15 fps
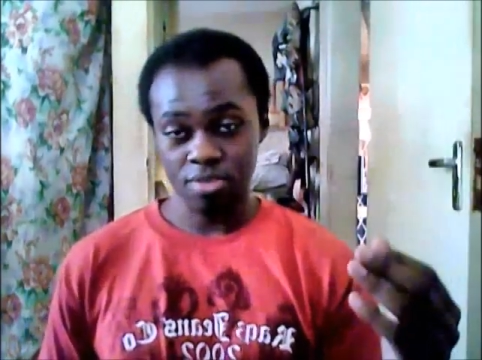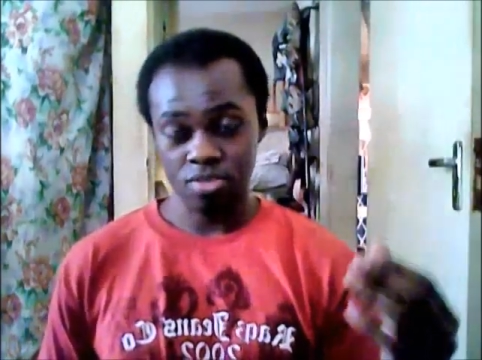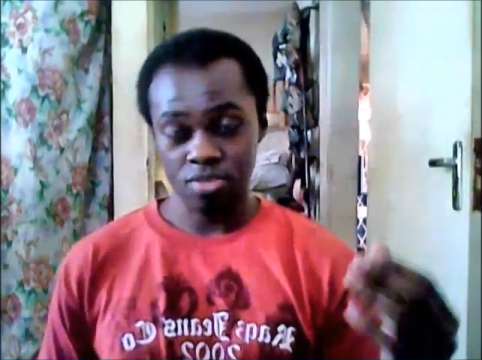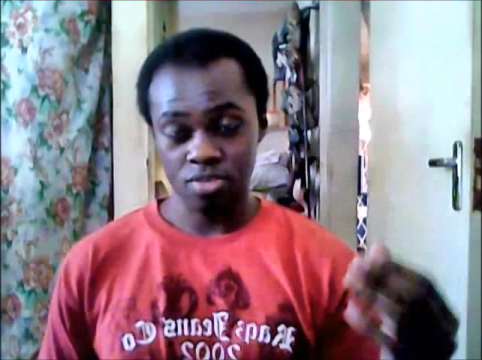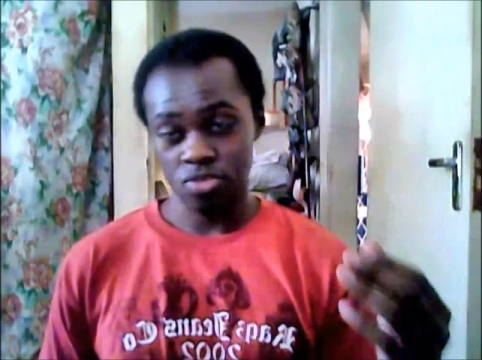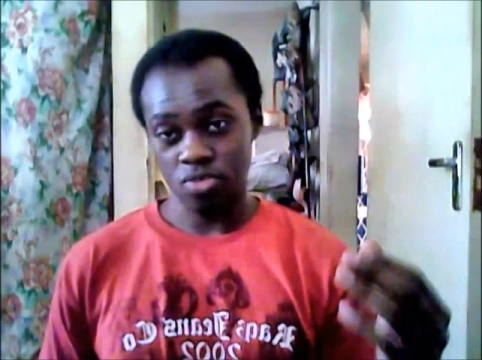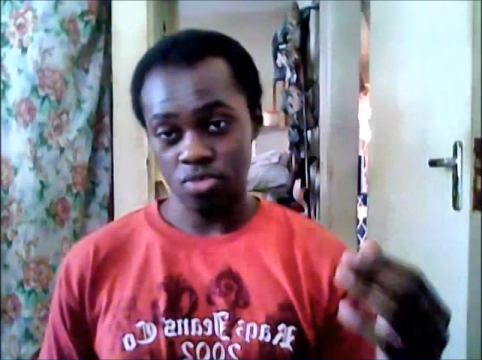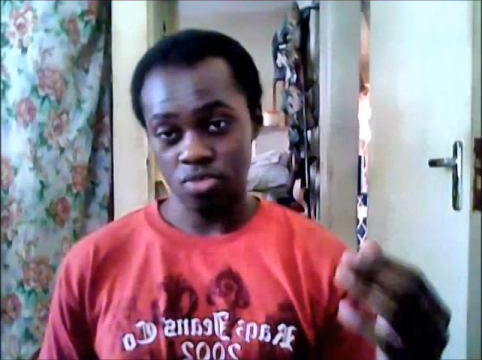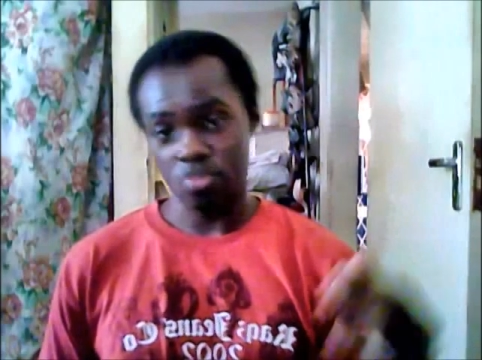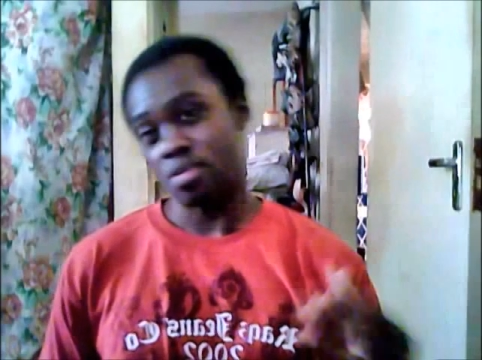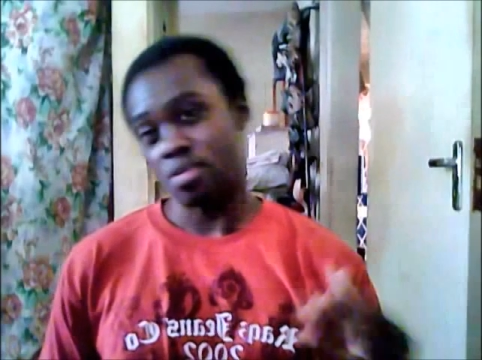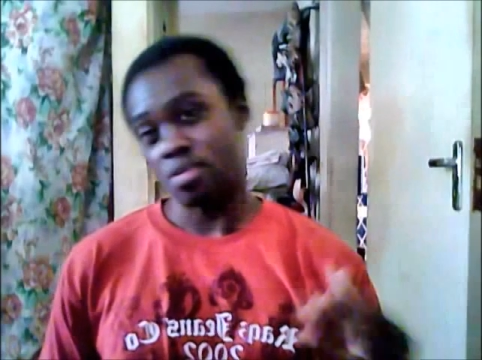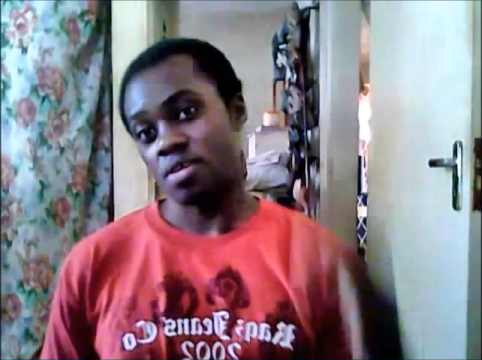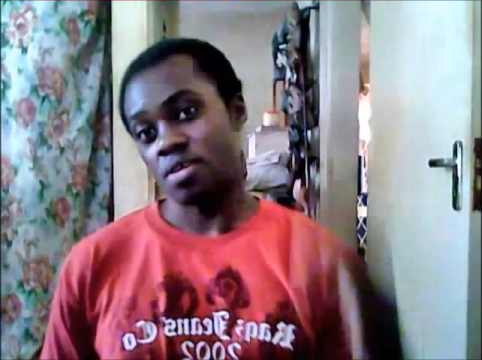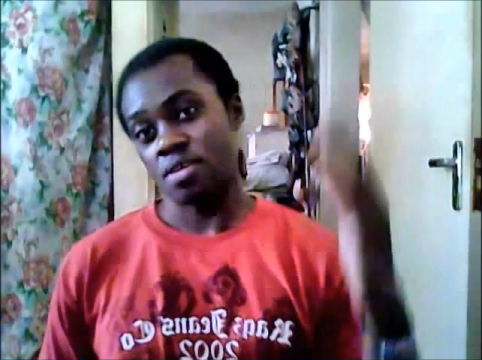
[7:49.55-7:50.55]
So
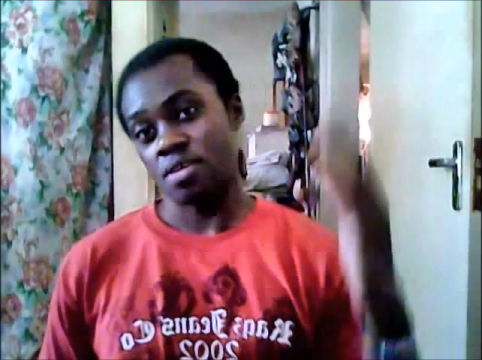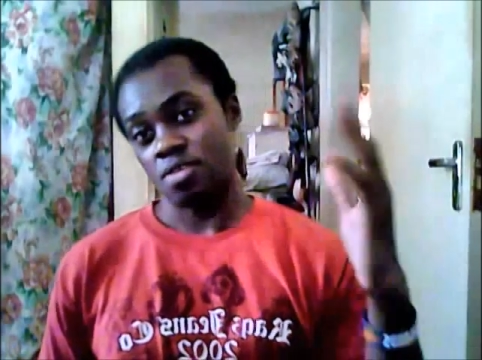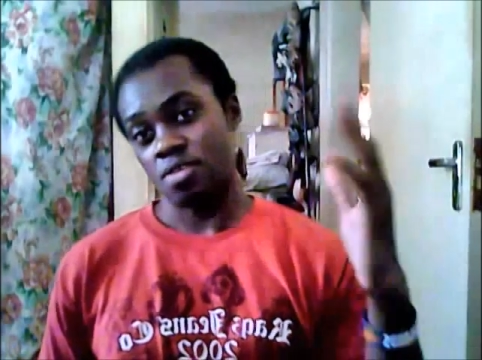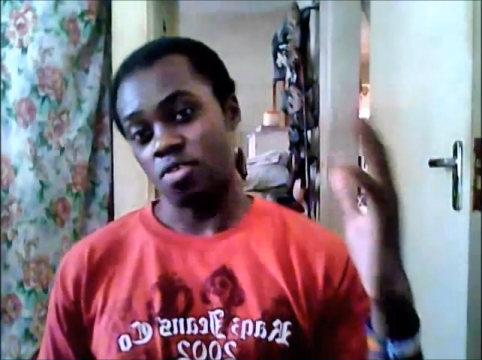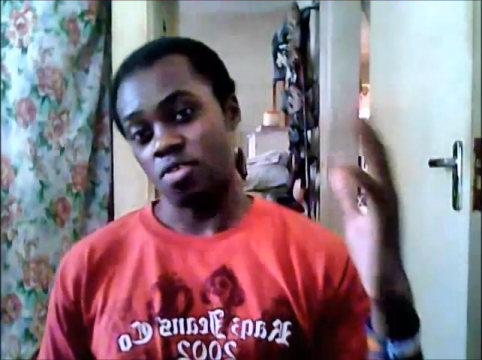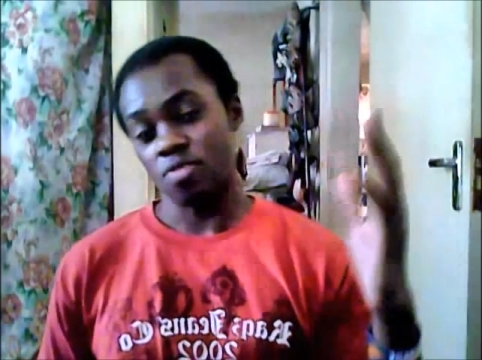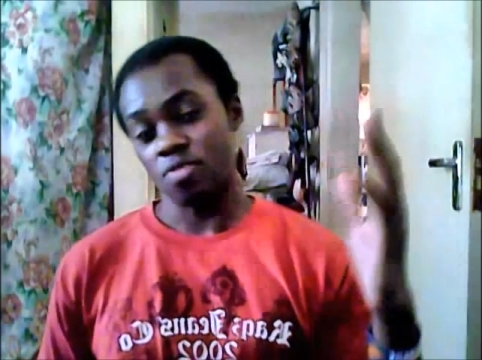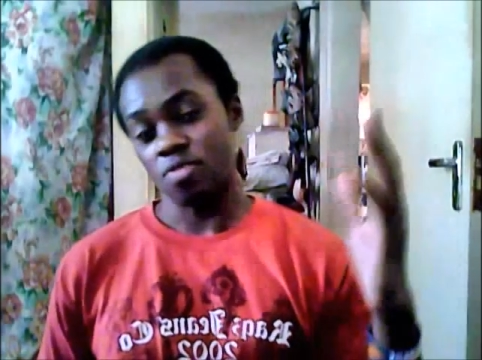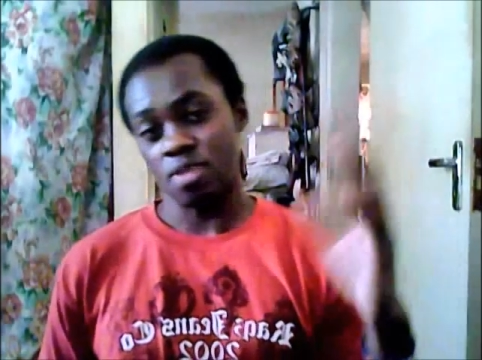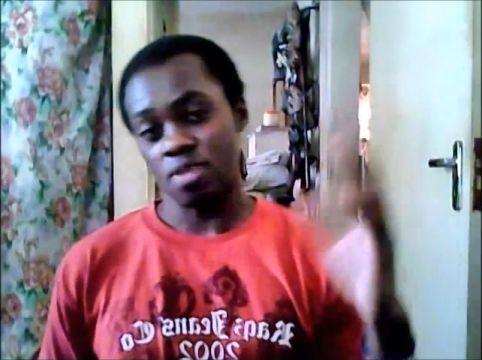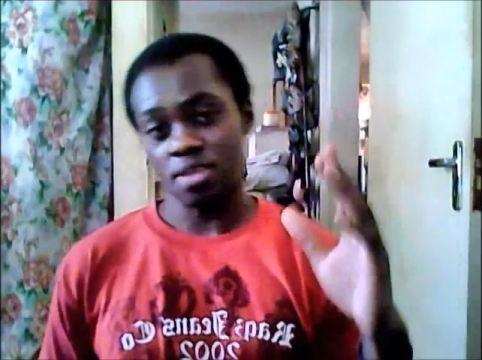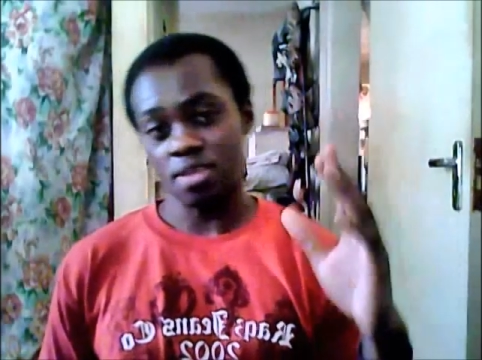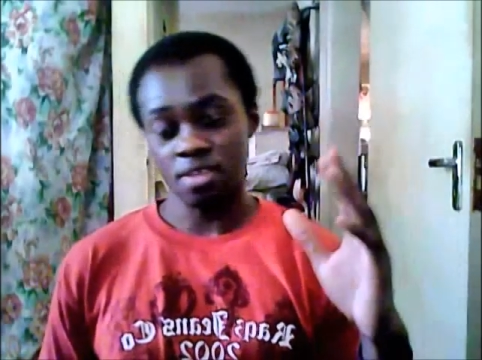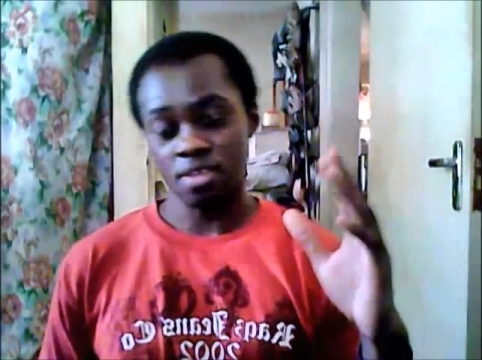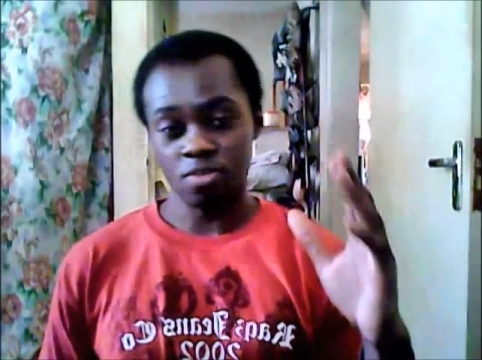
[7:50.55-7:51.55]
overall, I
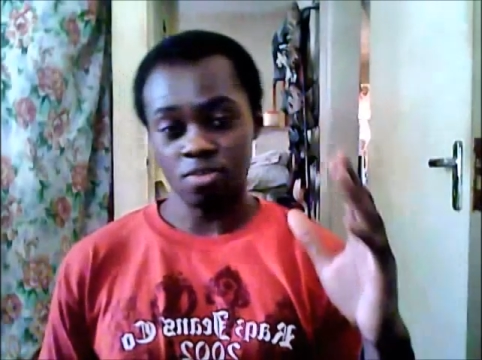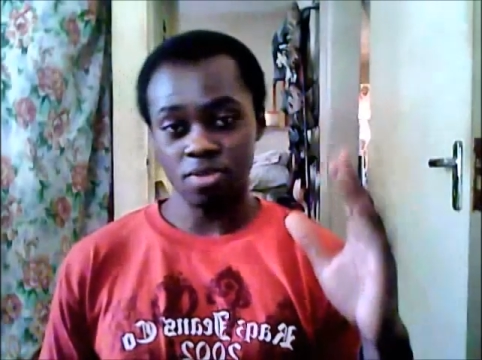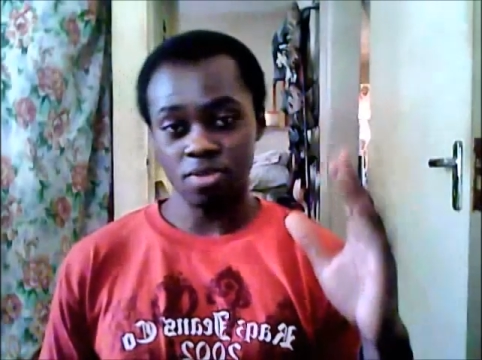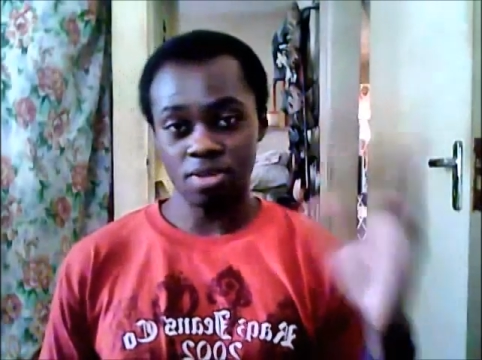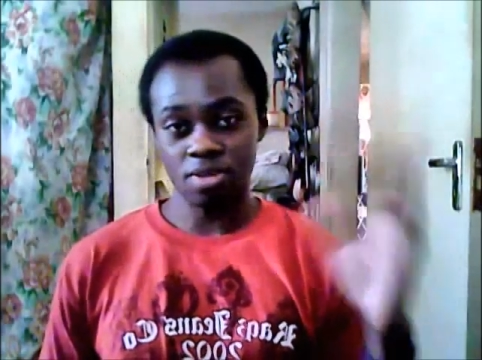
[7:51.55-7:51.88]
thought it was an